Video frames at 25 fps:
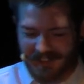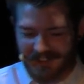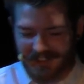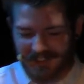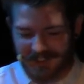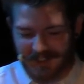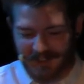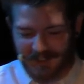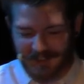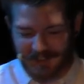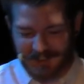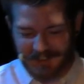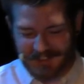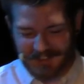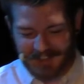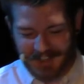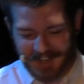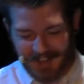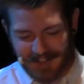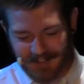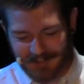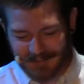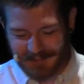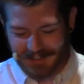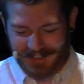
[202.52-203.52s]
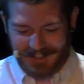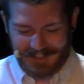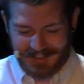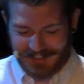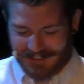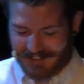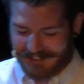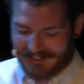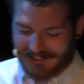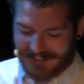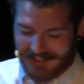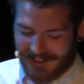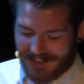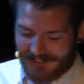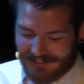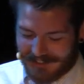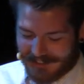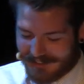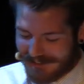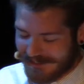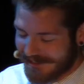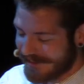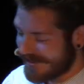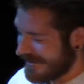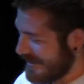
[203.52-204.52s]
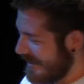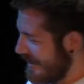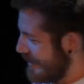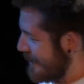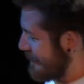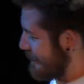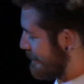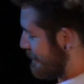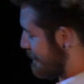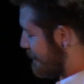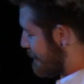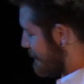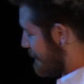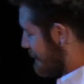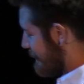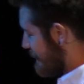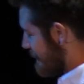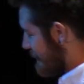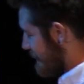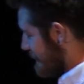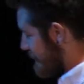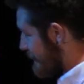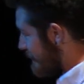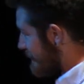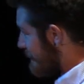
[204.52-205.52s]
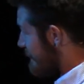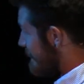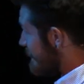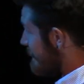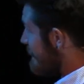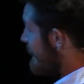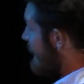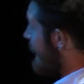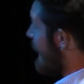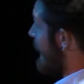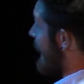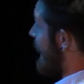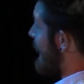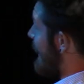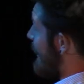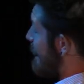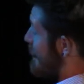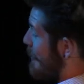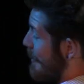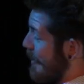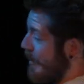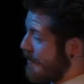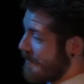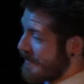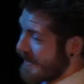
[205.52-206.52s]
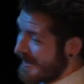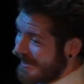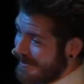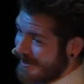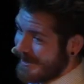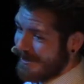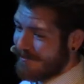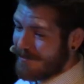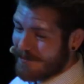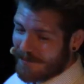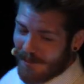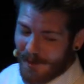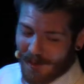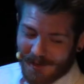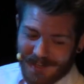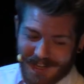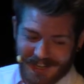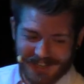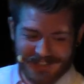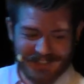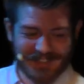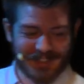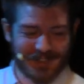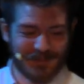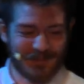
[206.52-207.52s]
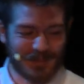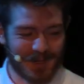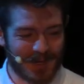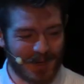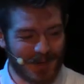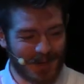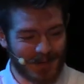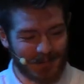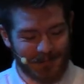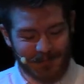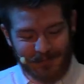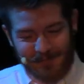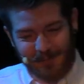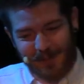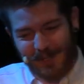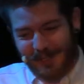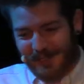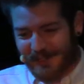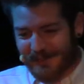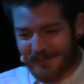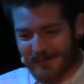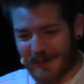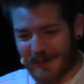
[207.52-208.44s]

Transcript: uh, it's kind of like neither. Um, and I want to be even more negative because what is